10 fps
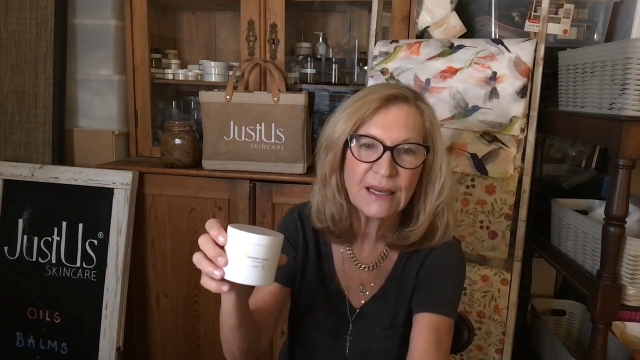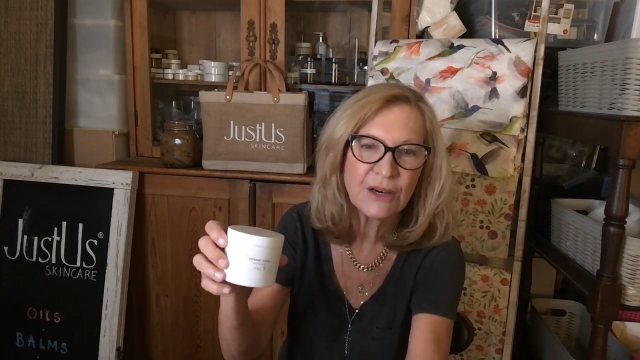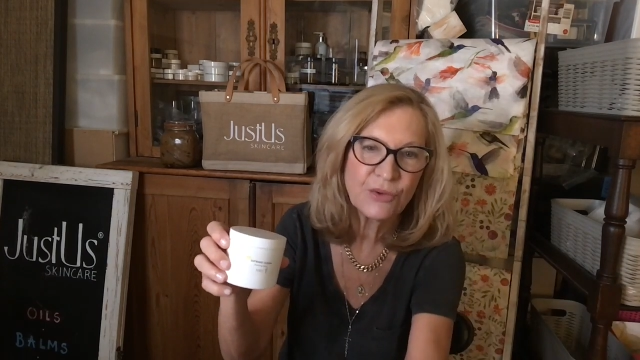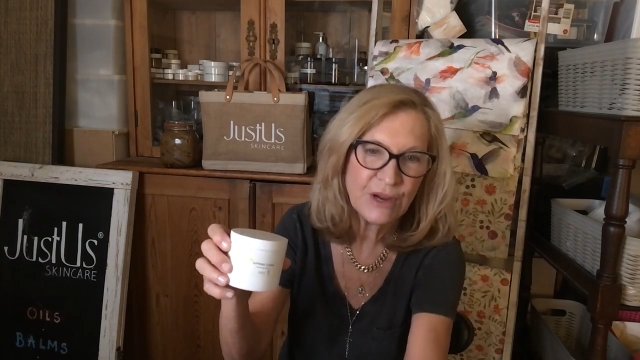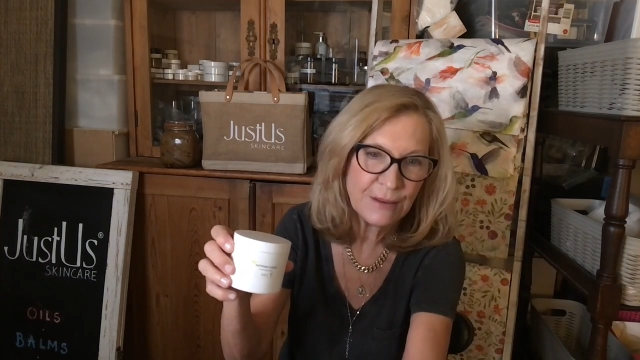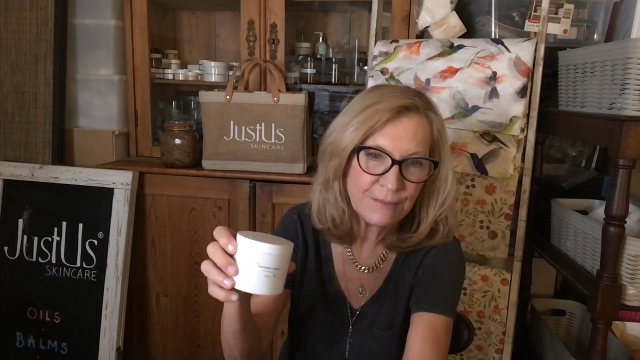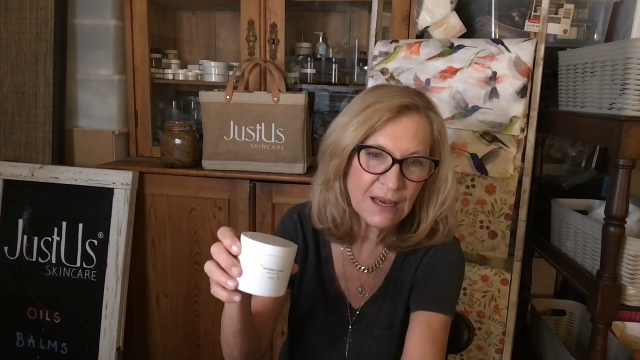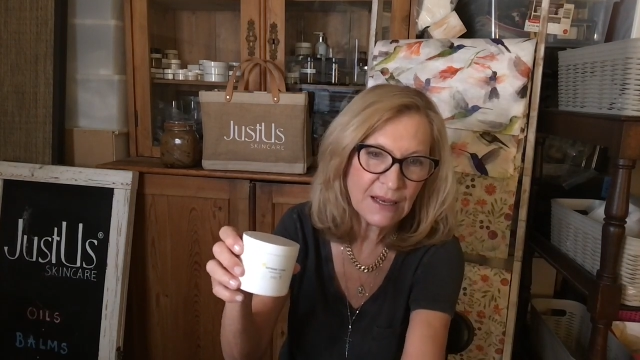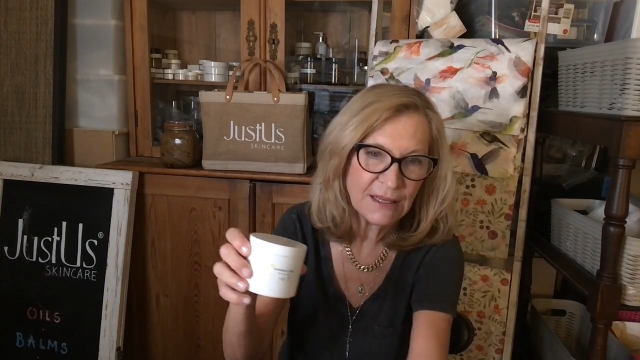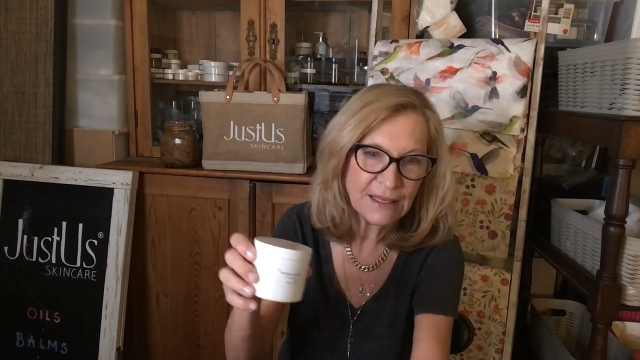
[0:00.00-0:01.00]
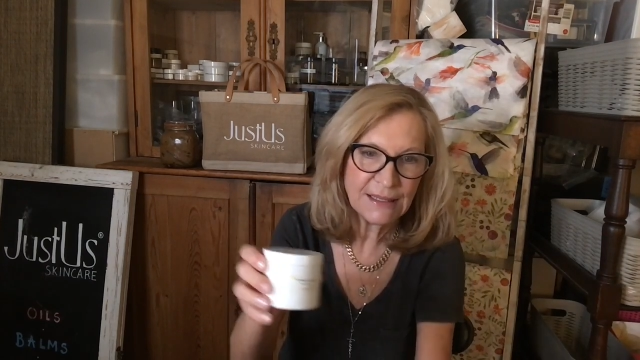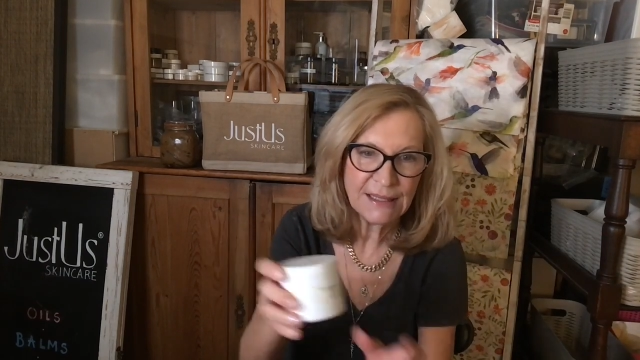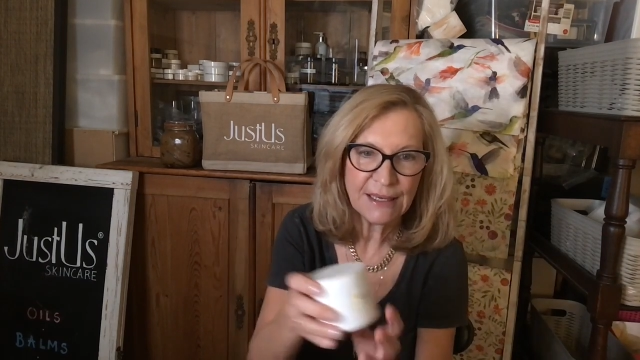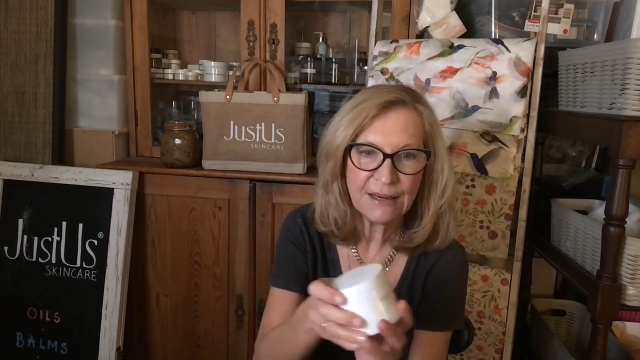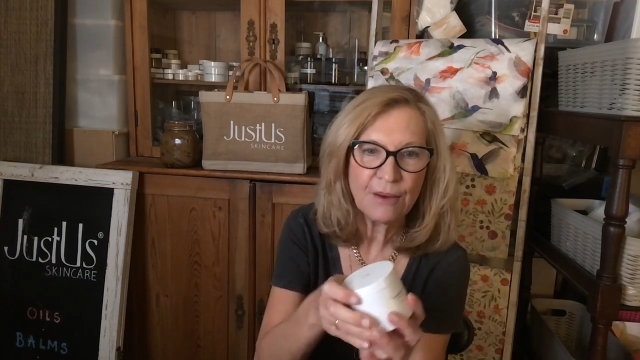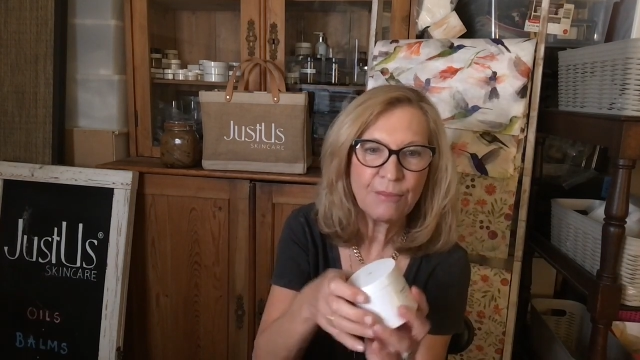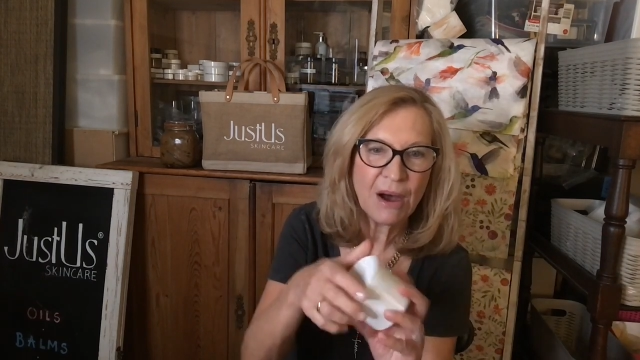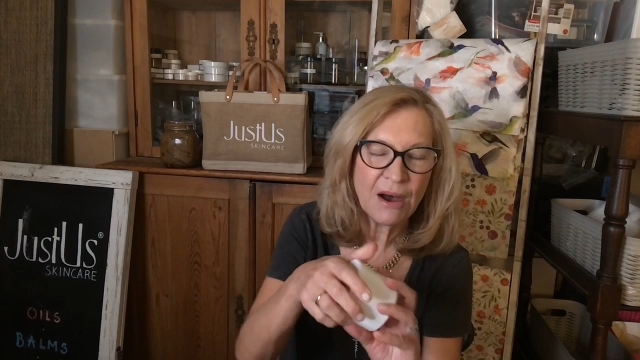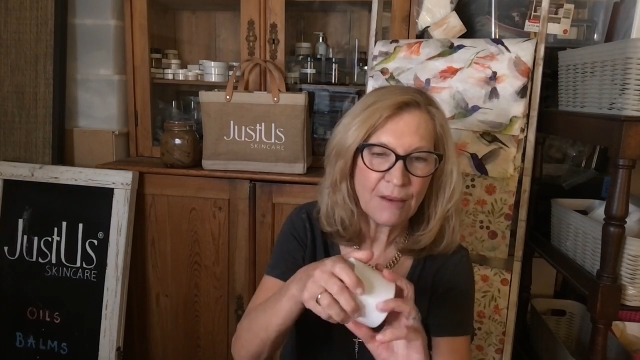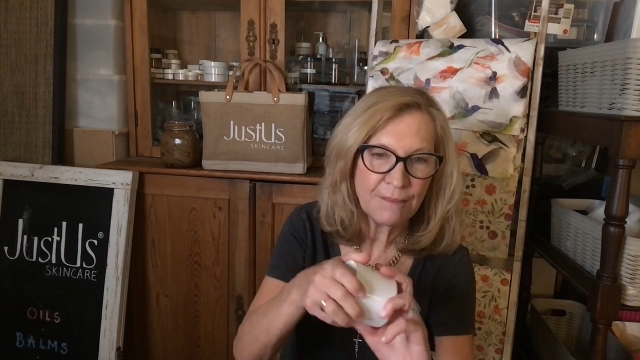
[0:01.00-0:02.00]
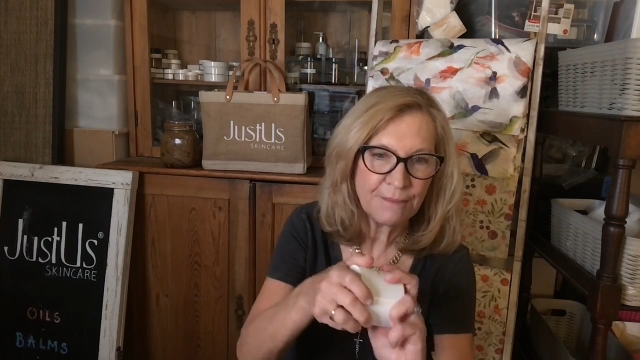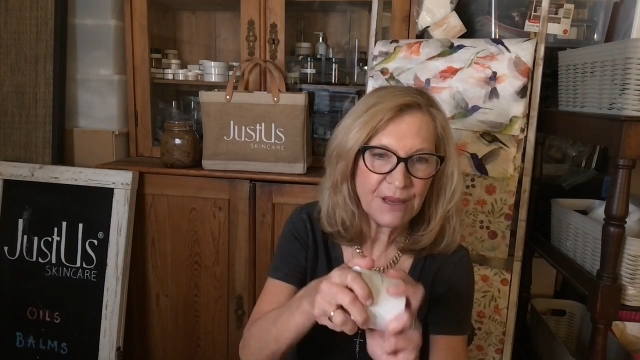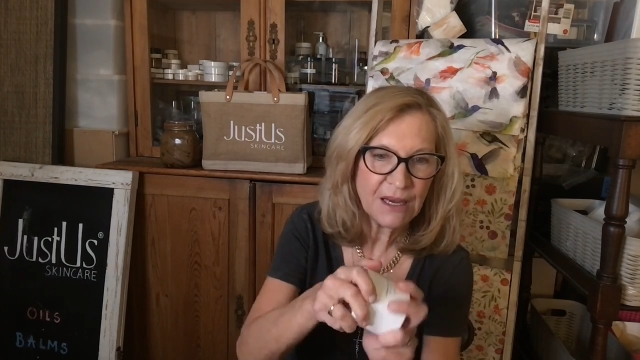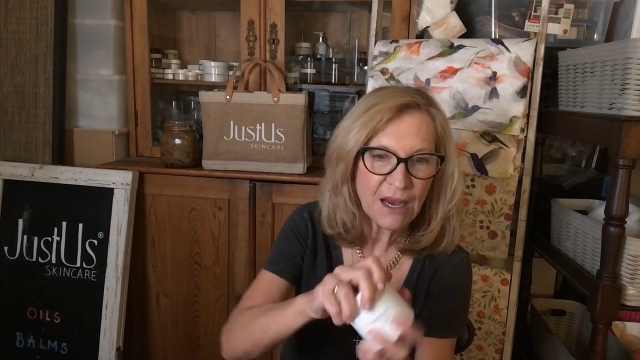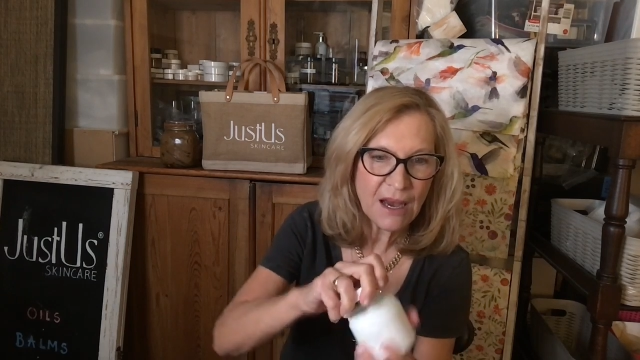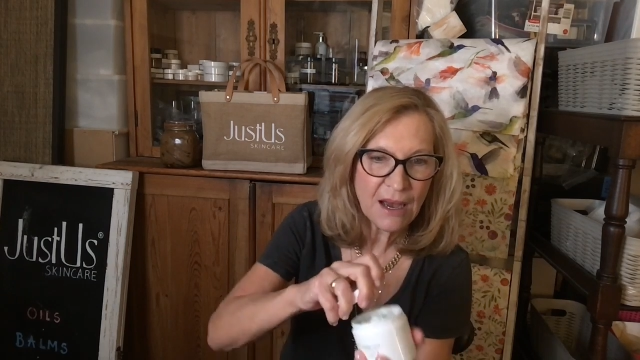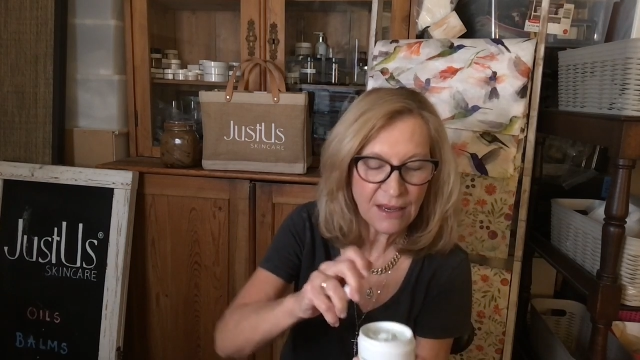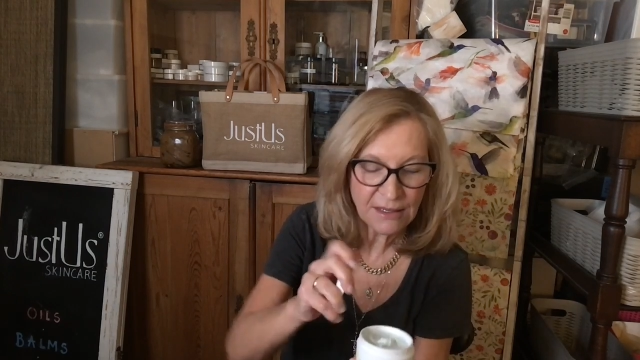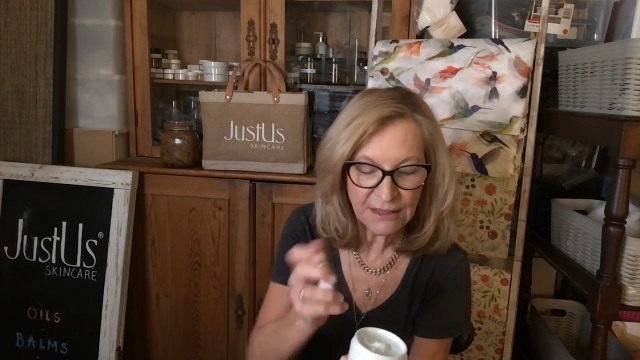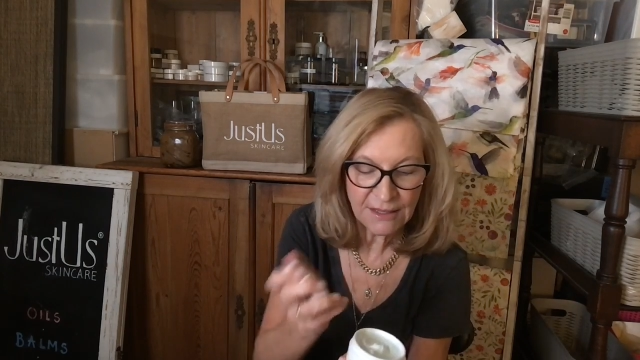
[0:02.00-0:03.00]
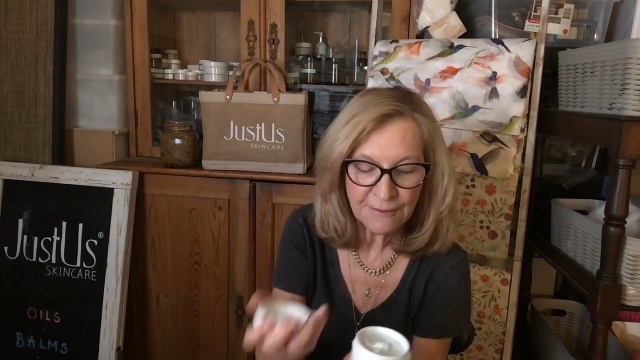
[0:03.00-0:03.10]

Cream Cleansing Balm because